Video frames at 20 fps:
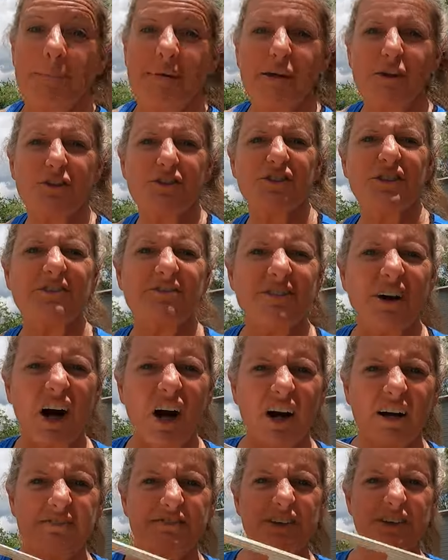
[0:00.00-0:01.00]
Bill's
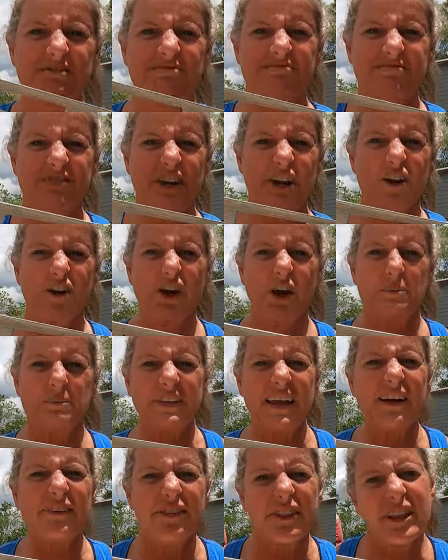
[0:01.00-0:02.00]
involved. Here
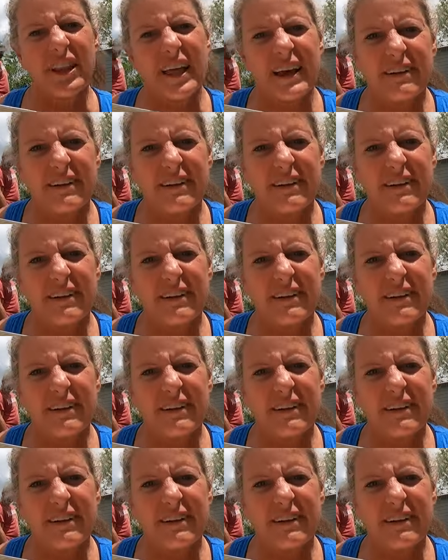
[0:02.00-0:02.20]
comes out the